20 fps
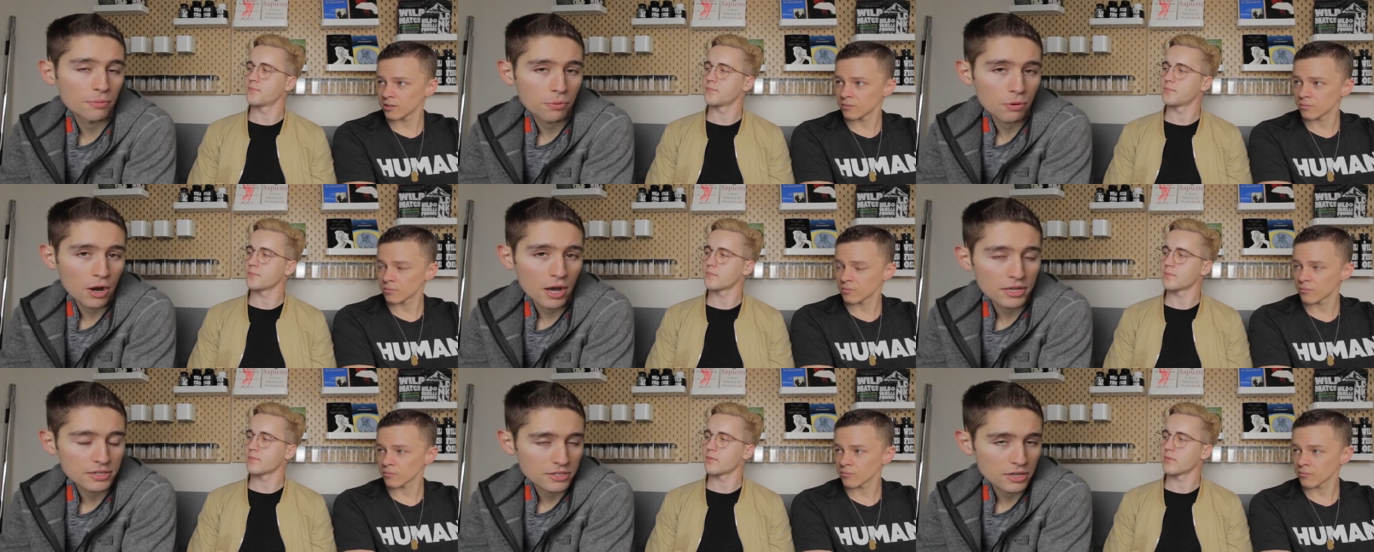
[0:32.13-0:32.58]
Speaker 1: the
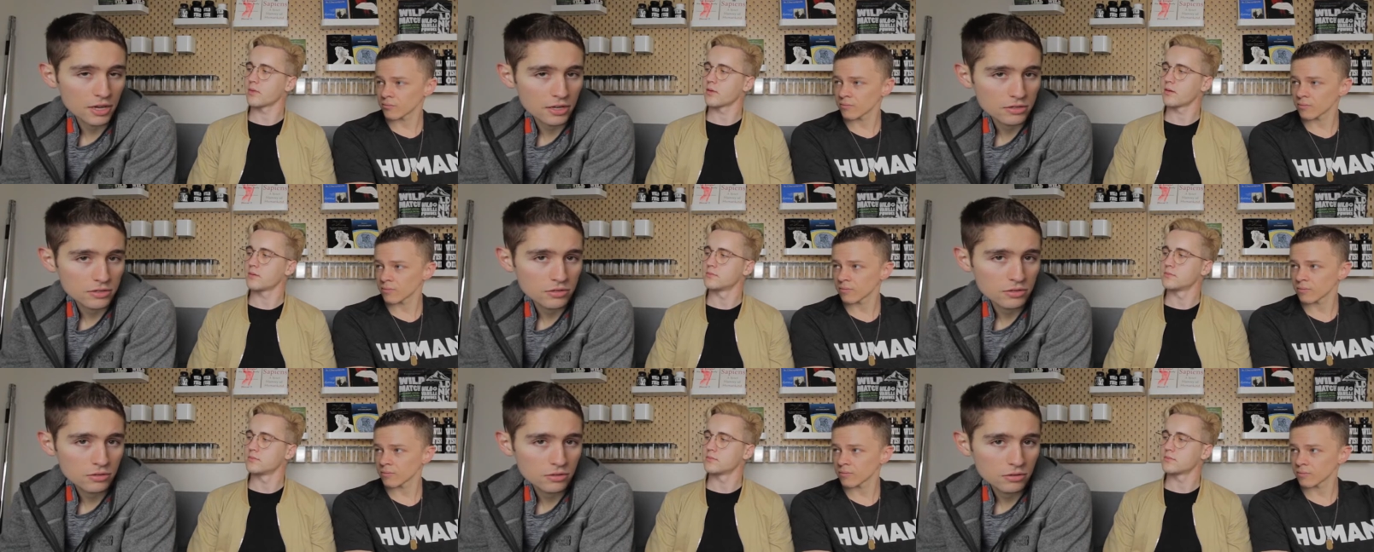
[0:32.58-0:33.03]

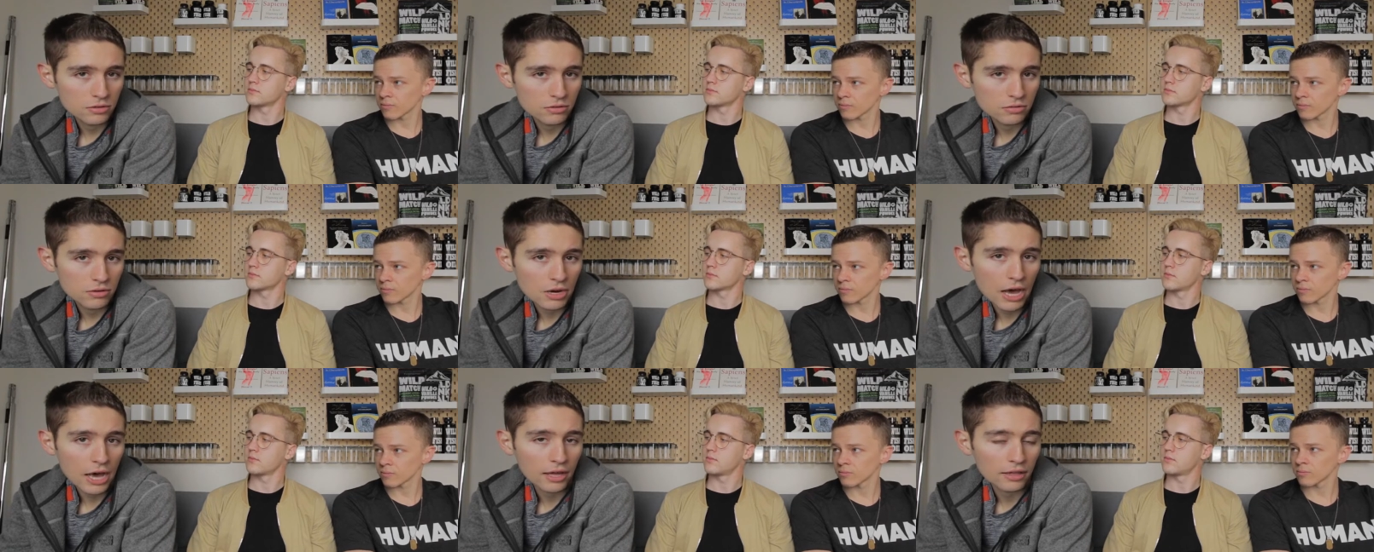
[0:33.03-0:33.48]
process,
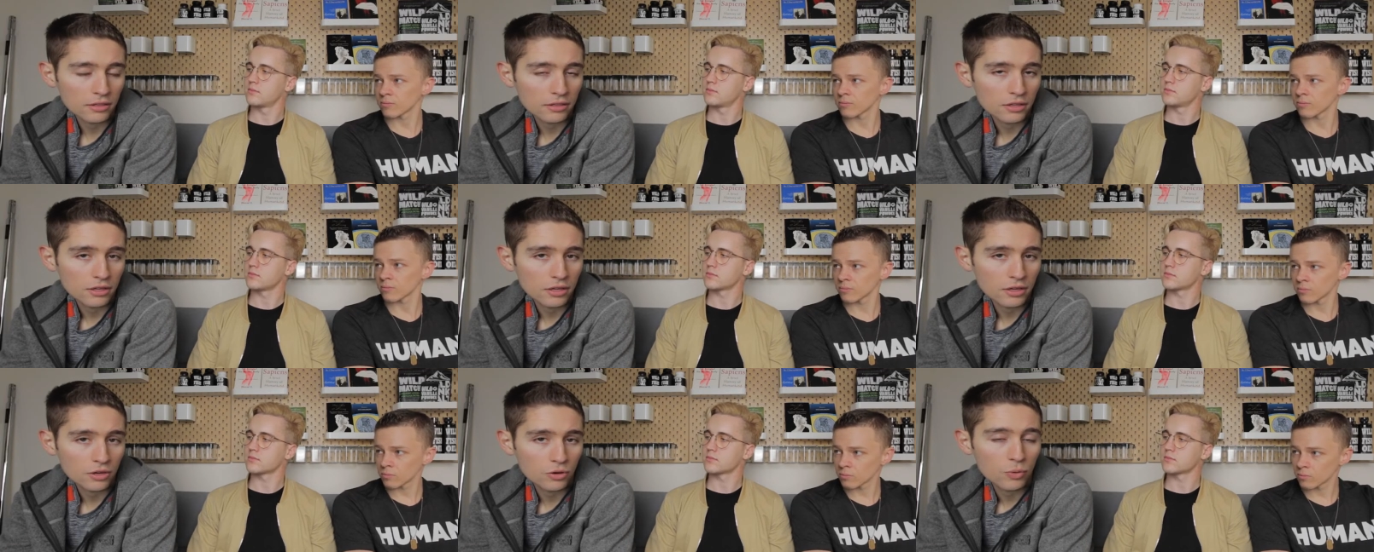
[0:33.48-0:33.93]
not
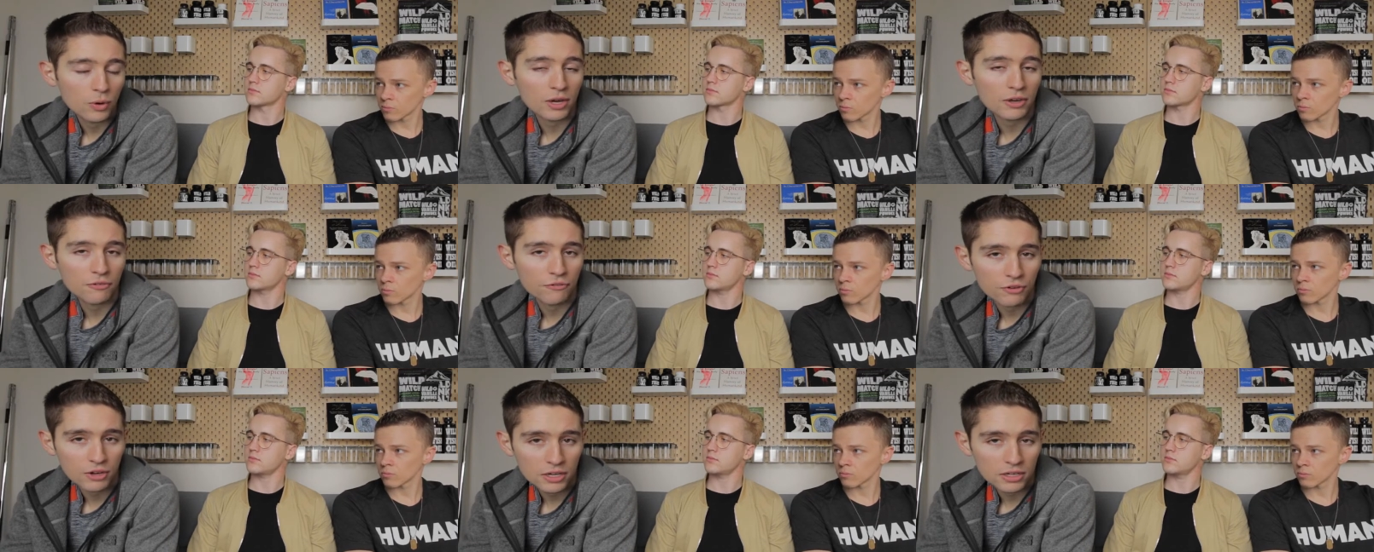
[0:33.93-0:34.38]
the
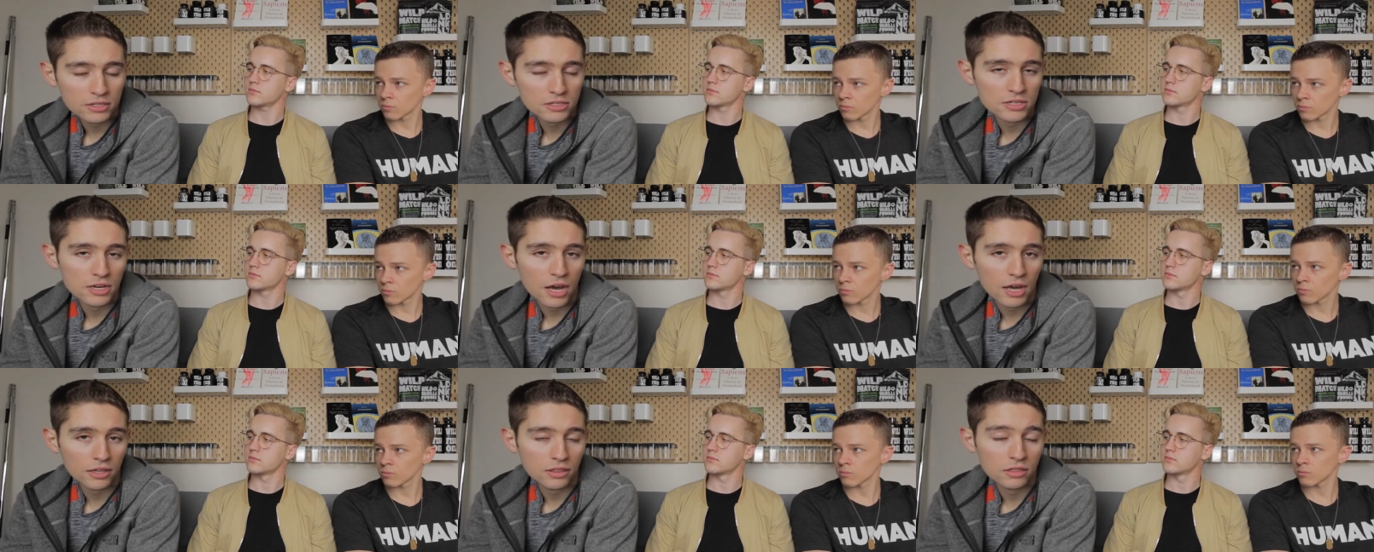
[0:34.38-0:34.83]
quick fix,
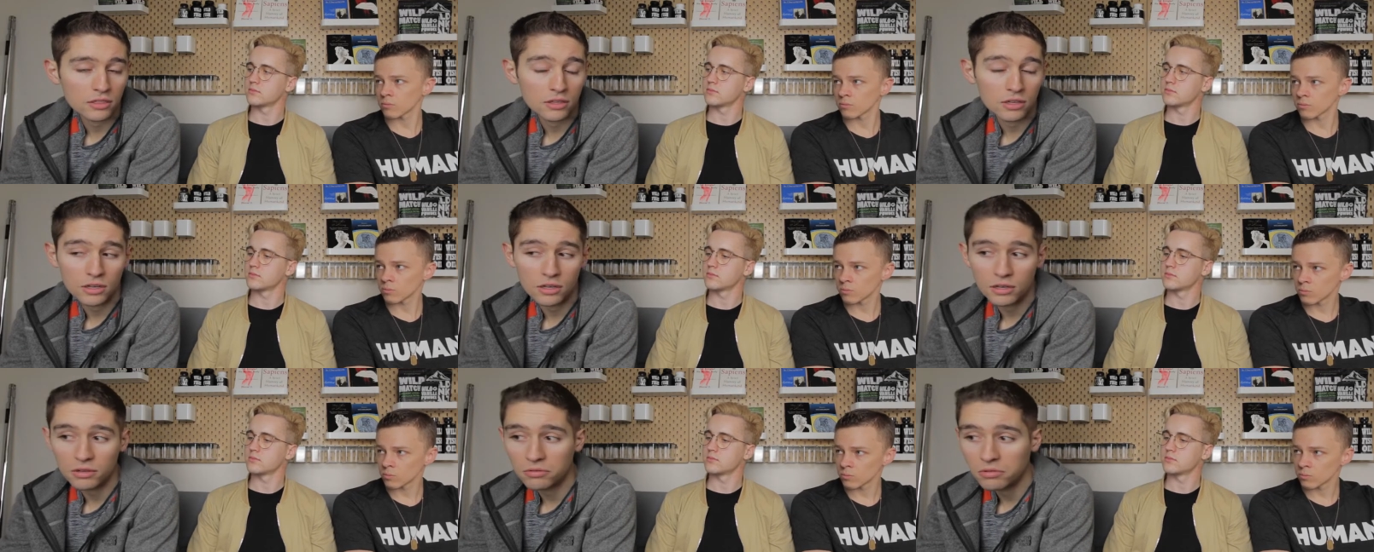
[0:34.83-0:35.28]
not
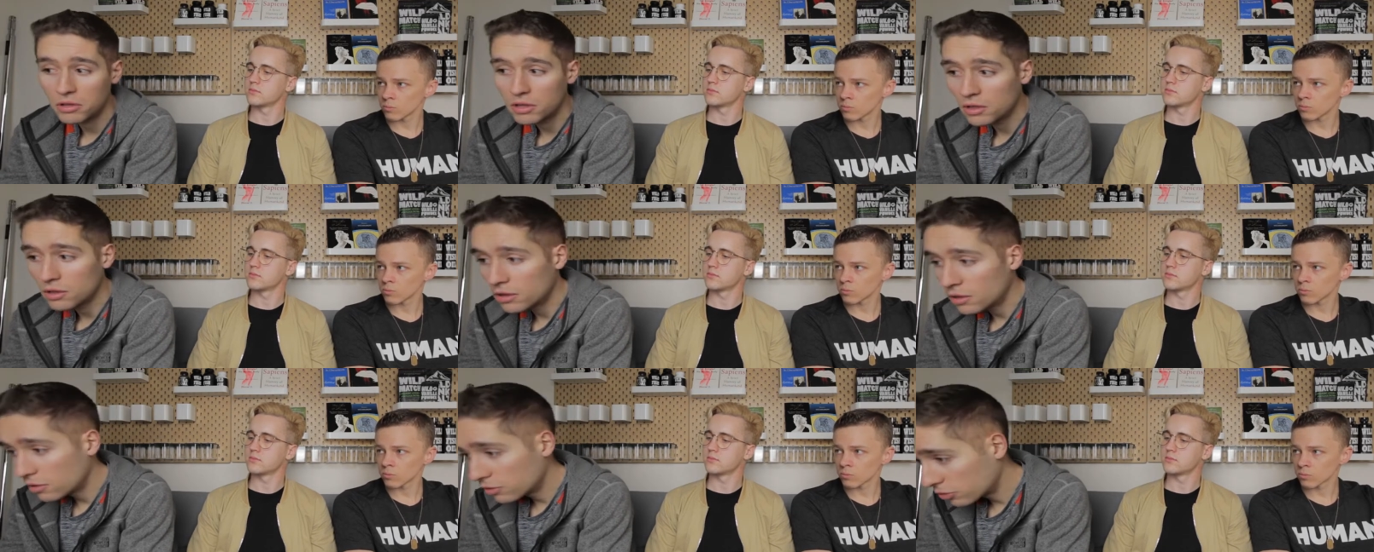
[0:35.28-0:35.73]
the
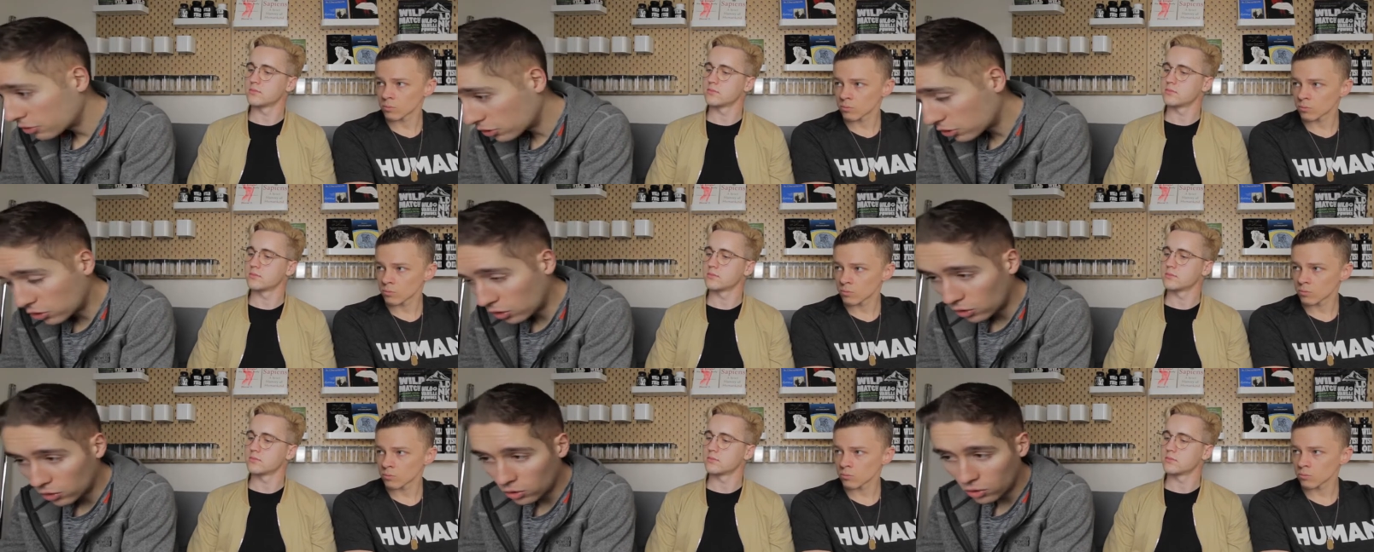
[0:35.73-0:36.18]
the
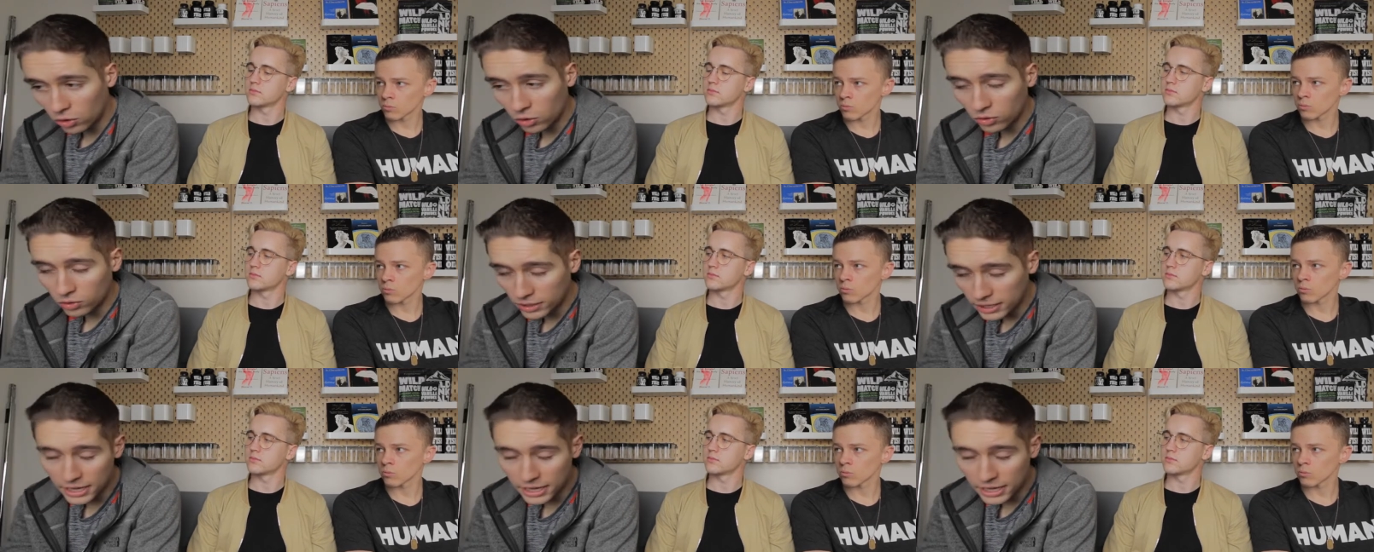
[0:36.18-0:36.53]
goal.